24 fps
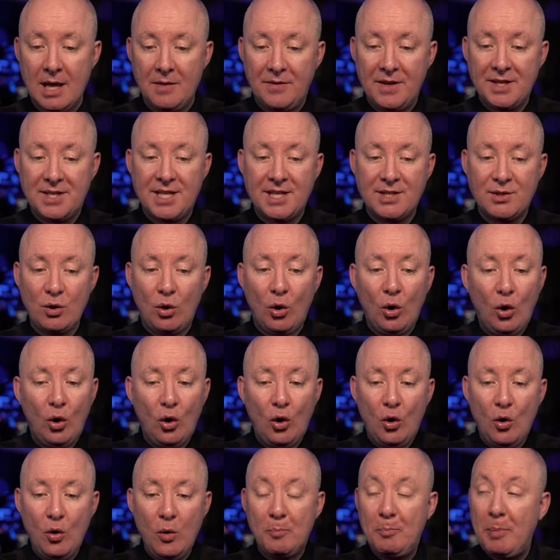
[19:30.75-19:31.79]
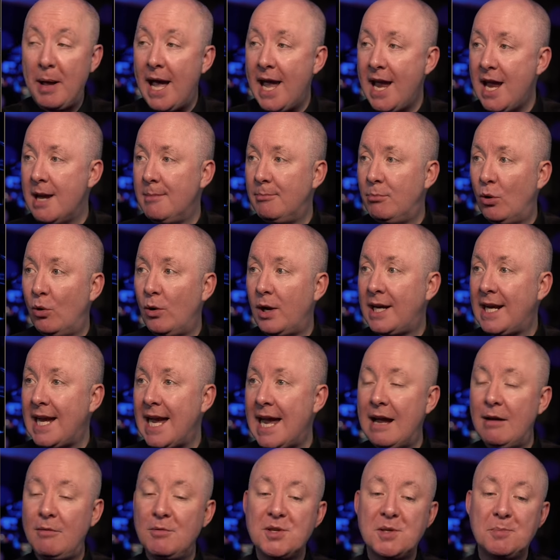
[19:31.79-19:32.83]
This is all payable,
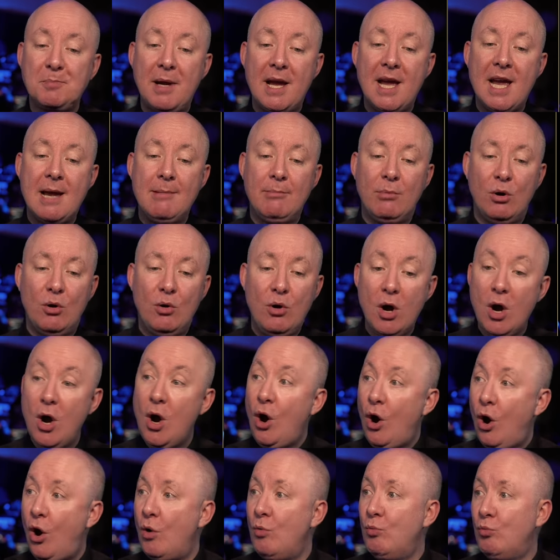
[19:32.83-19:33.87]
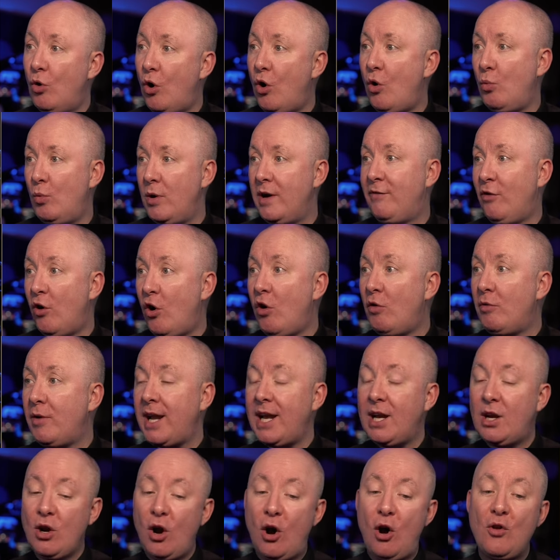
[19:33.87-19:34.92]
accounts payable on what we've
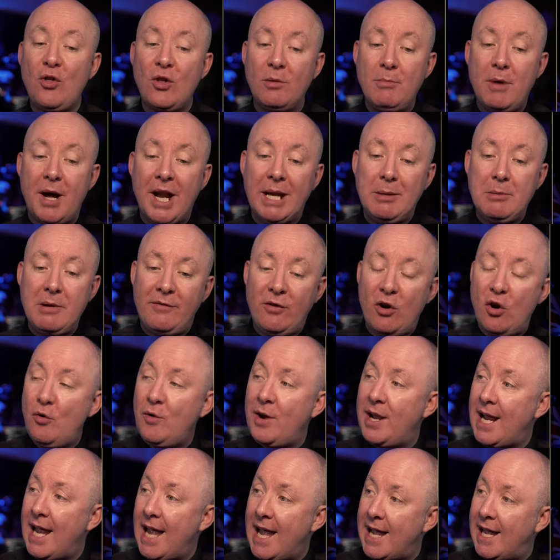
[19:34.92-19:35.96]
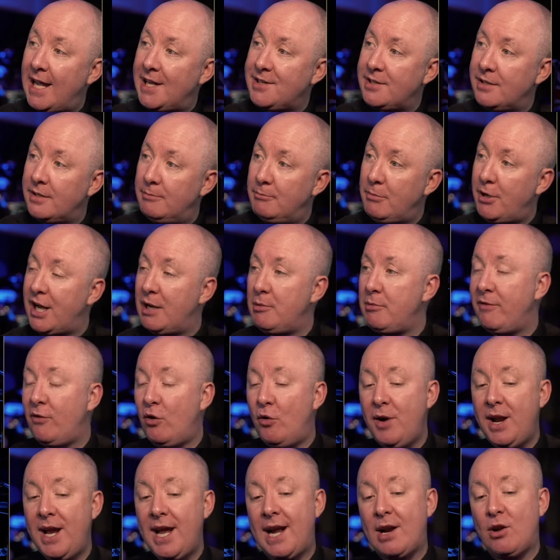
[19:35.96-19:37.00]
already got, the money we've already had, the money we've
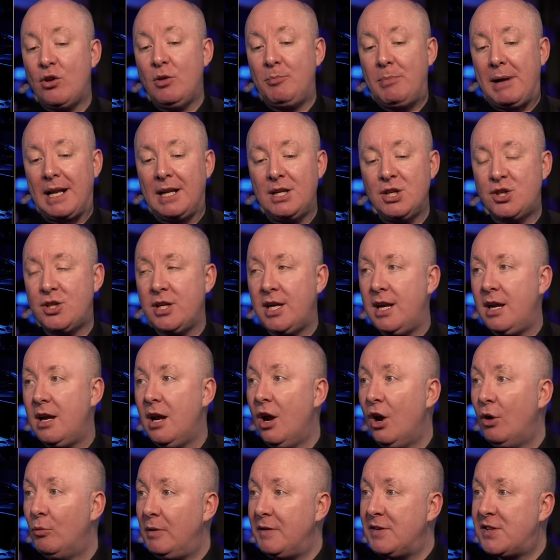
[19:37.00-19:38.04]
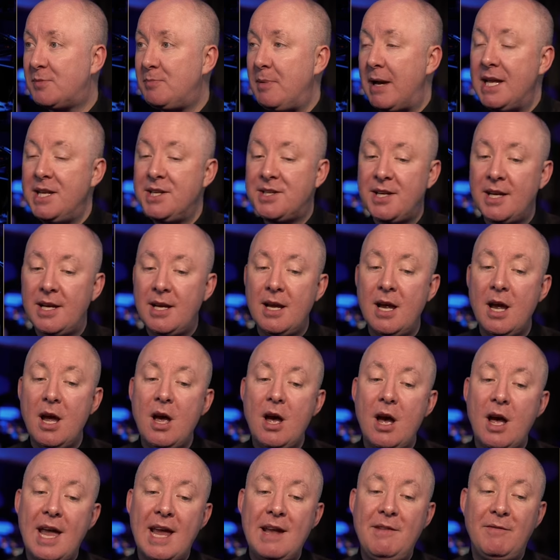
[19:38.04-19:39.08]
already had on the balance sheet. We've spent it
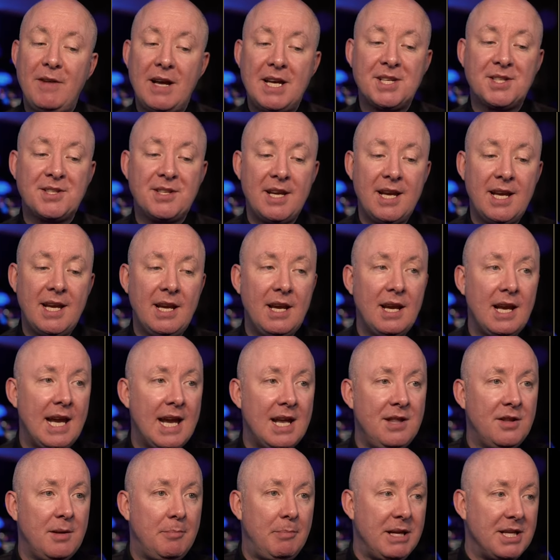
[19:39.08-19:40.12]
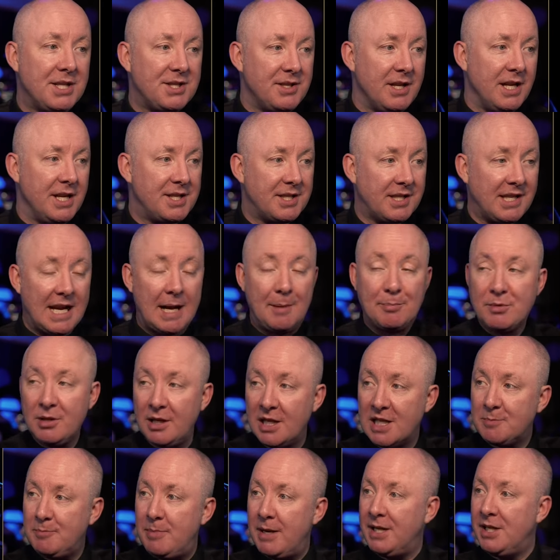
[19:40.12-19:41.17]
investing in the business,
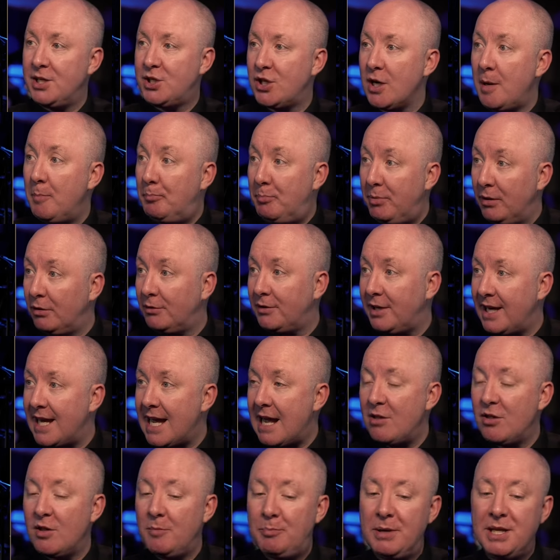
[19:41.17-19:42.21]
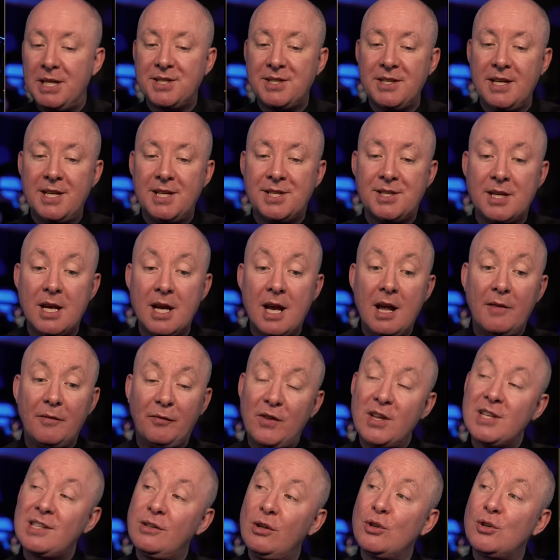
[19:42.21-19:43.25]
capital expenditure, building out the business.
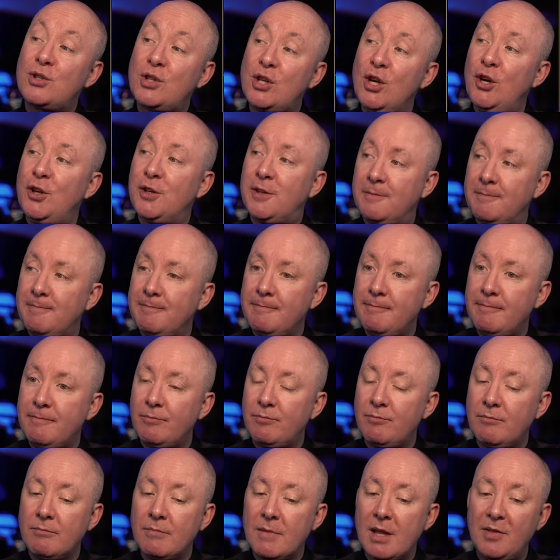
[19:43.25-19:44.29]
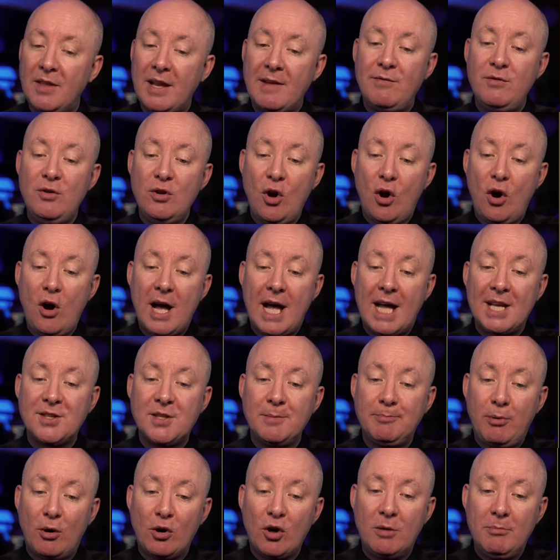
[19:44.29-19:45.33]
This looks good. They've not had to
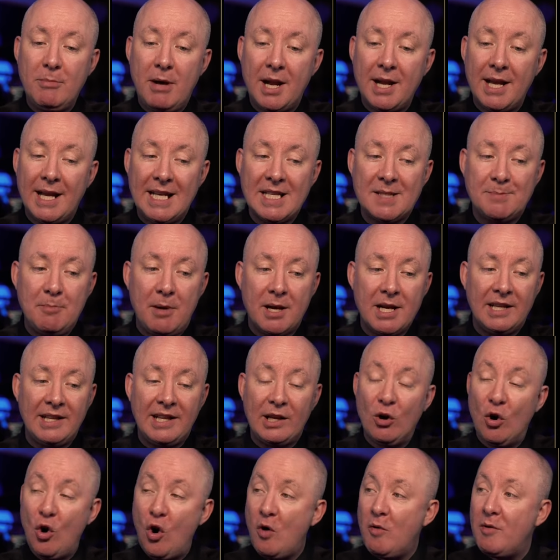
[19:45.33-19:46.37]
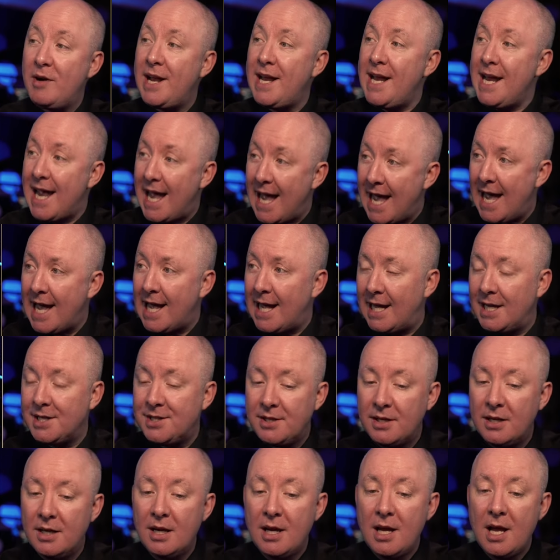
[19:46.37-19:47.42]
borrow money. It's money they already
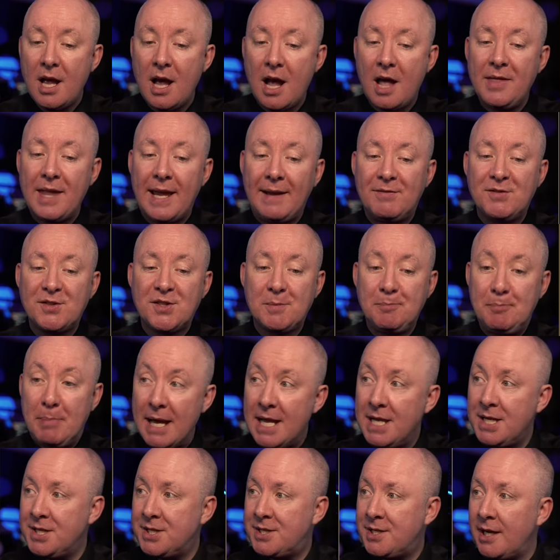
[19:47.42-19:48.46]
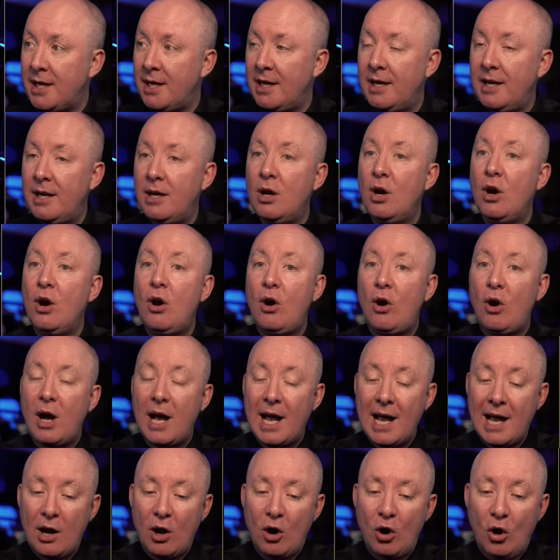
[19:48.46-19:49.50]
had, and they've spent it
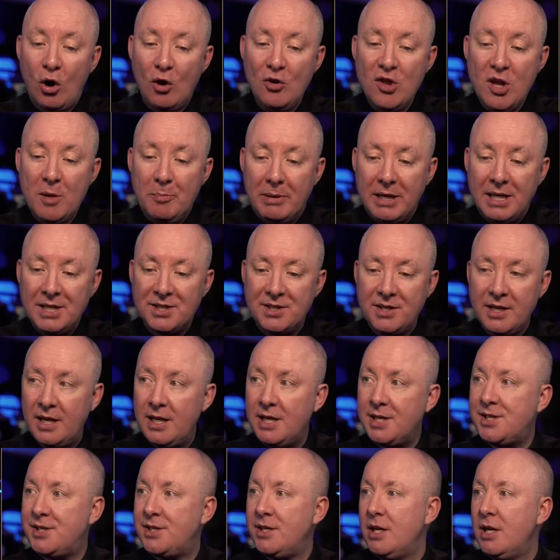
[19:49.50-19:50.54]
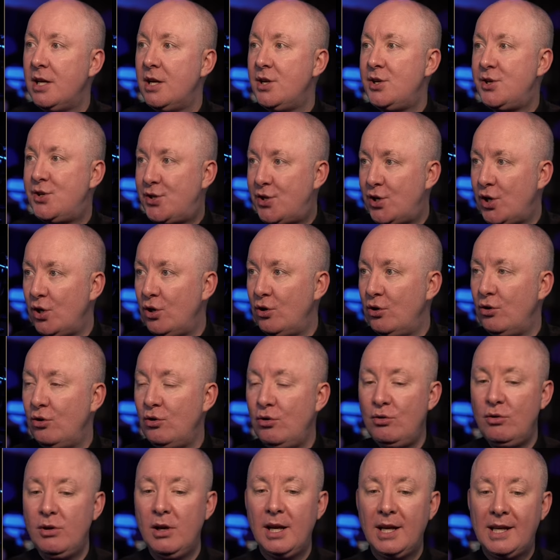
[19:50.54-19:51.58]
on the business
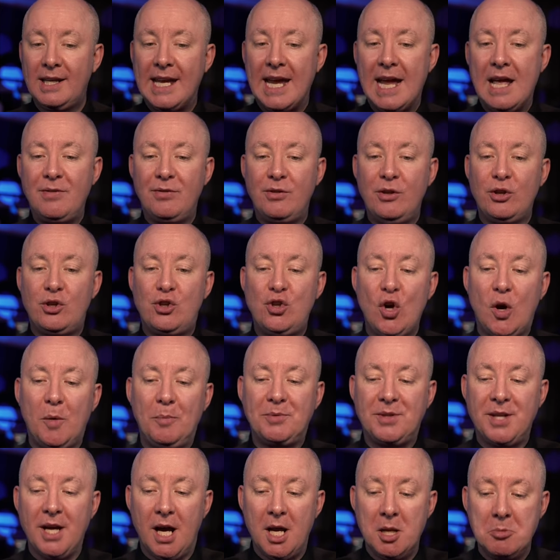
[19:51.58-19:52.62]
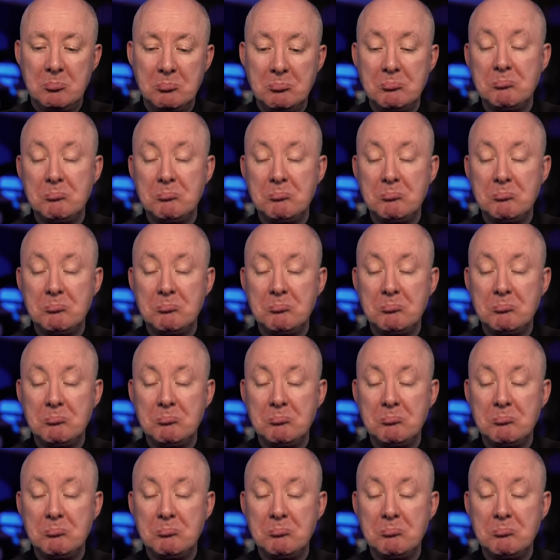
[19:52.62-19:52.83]
to get the job done.